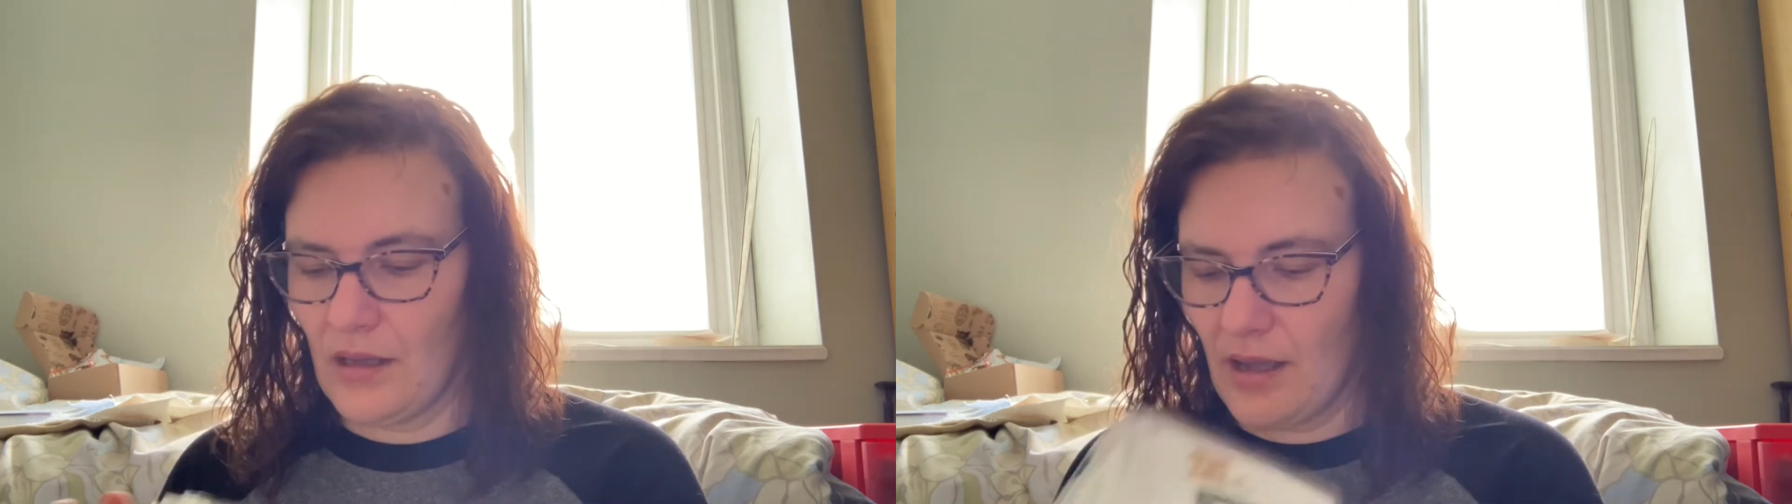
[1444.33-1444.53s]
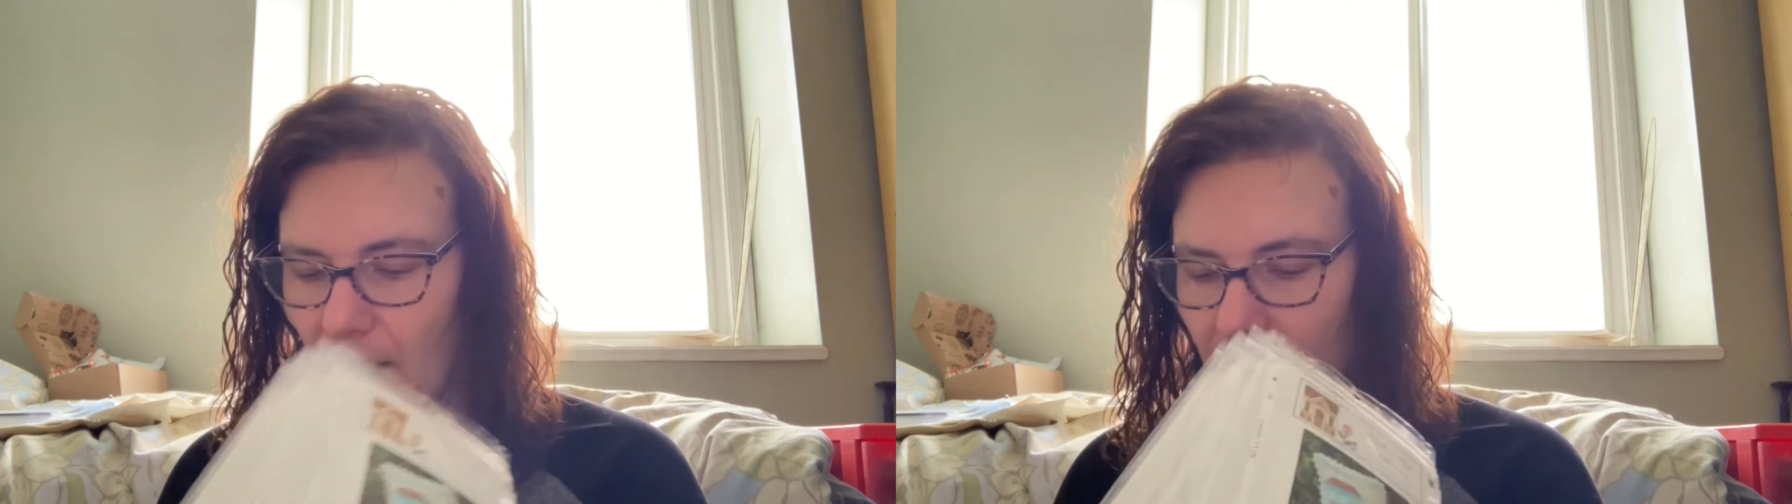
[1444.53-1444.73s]

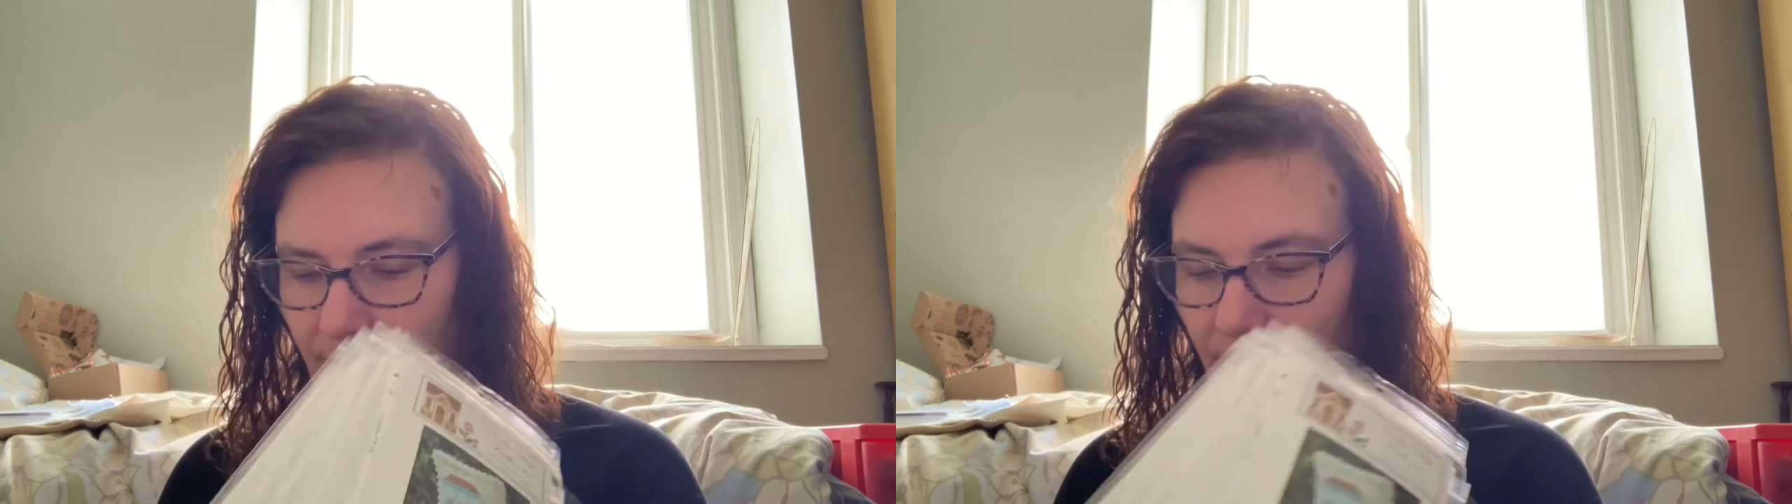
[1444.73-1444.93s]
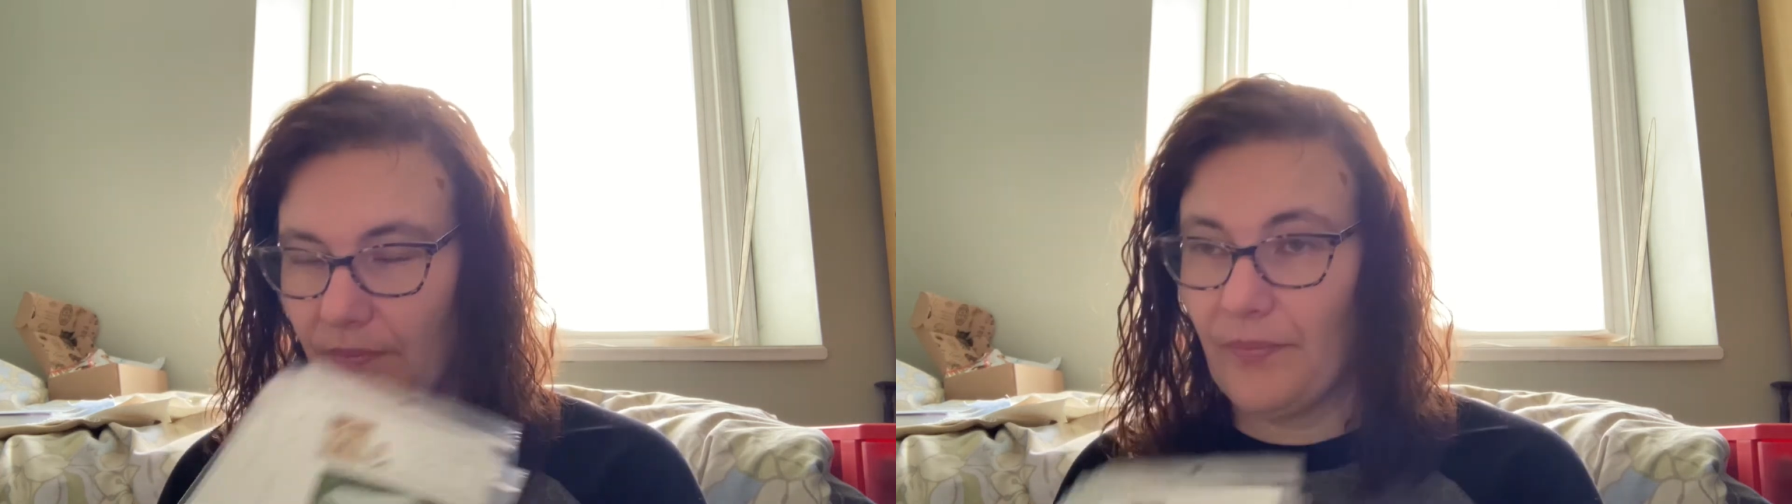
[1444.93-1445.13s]

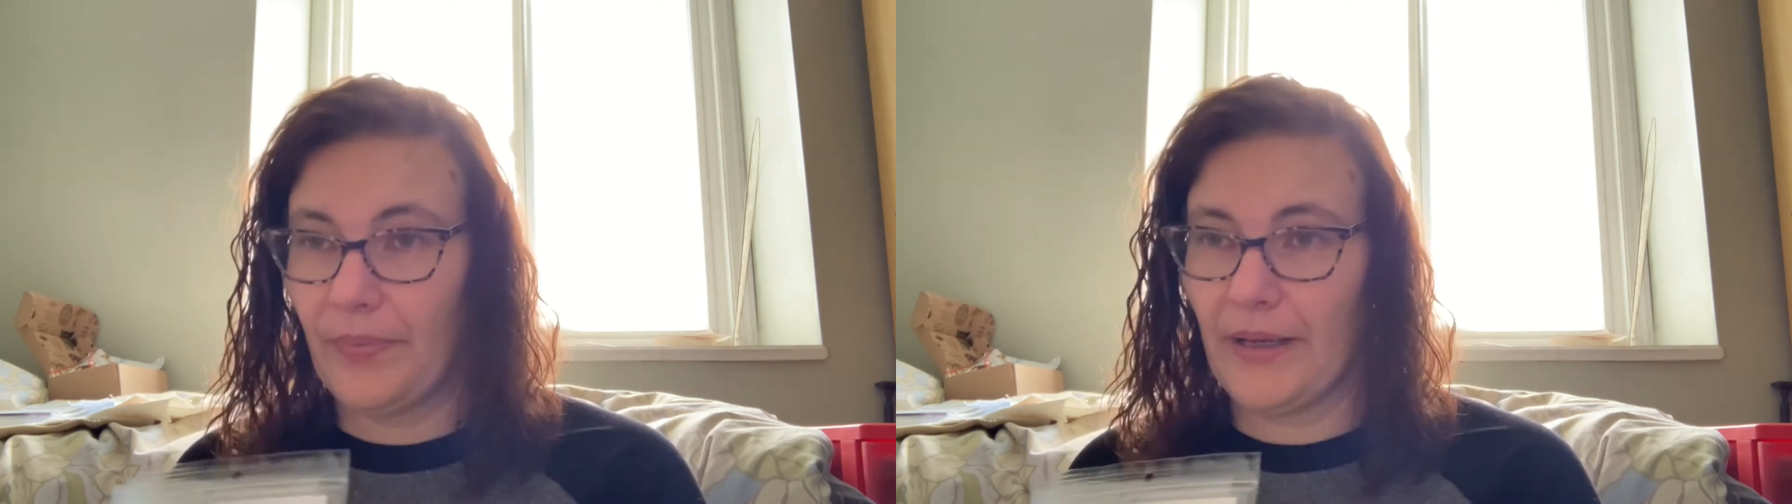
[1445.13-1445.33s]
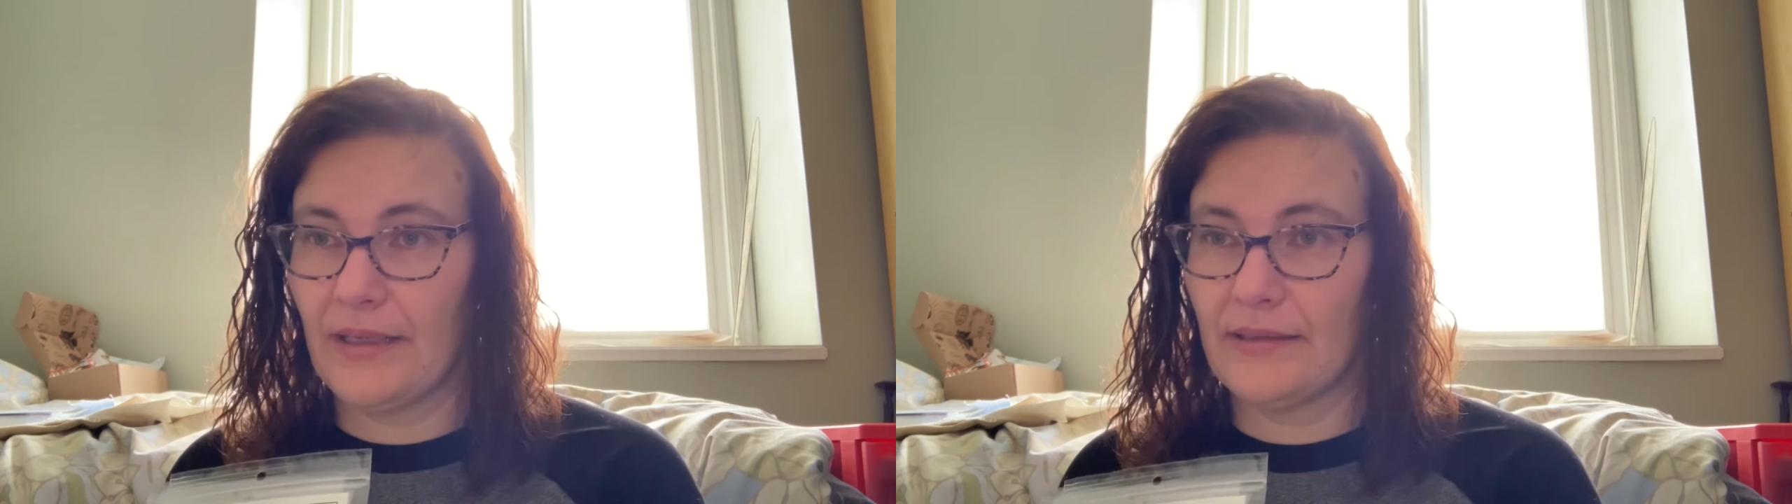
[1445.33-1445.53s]

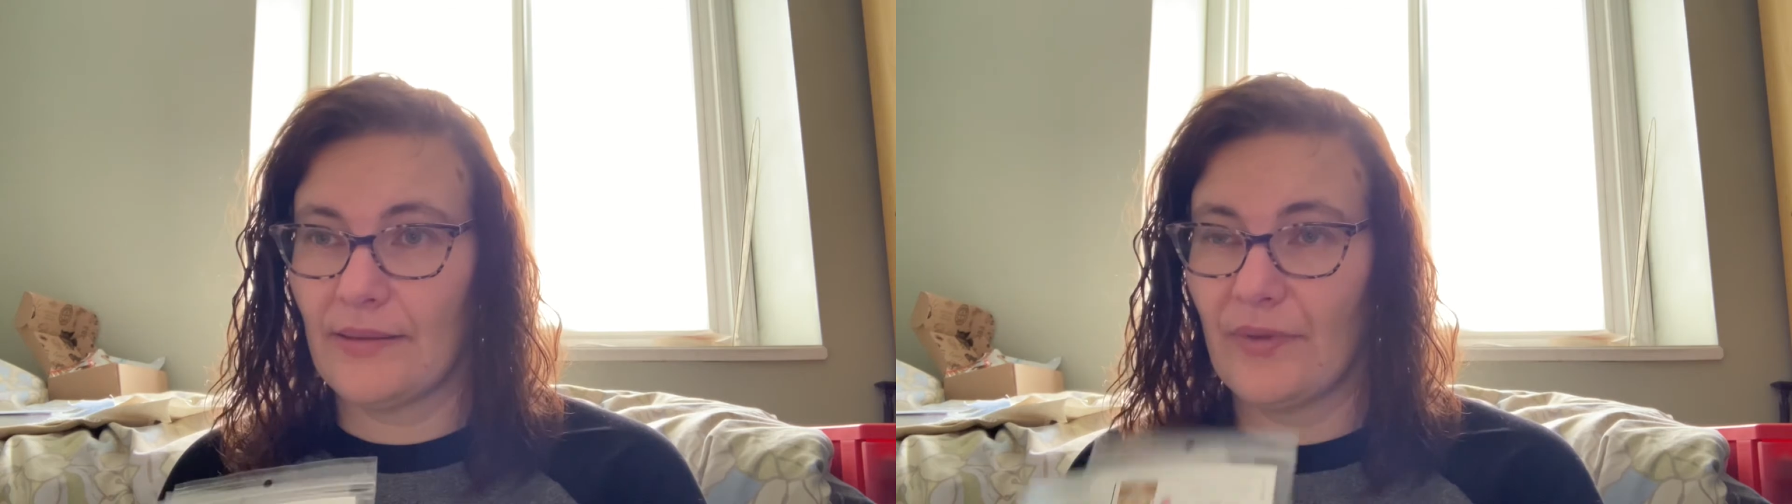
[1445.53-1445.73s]
But some